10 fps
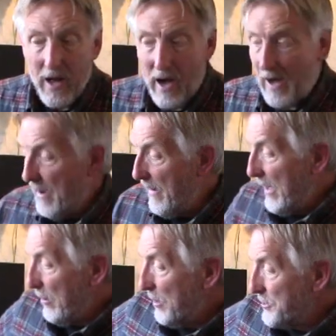
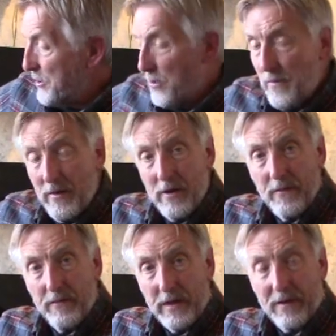And also,
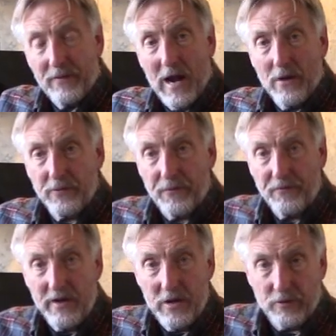even out in the
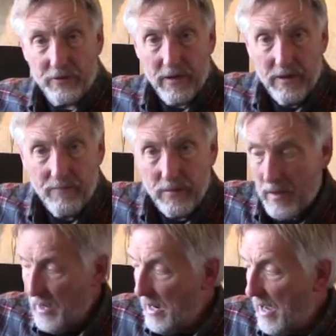field,
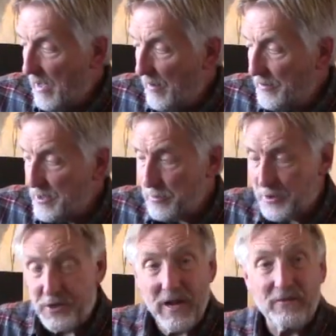this was
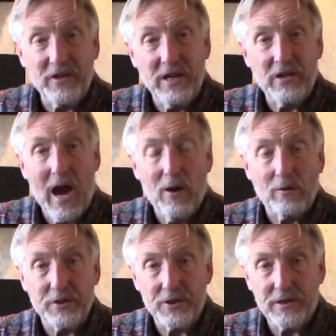
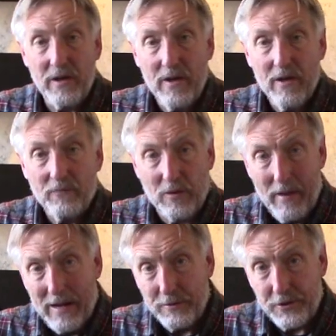$70 from
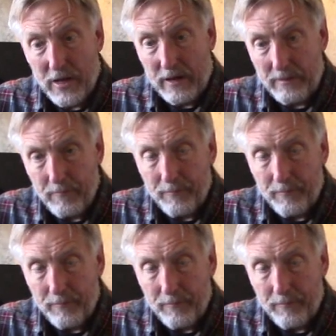Amazon.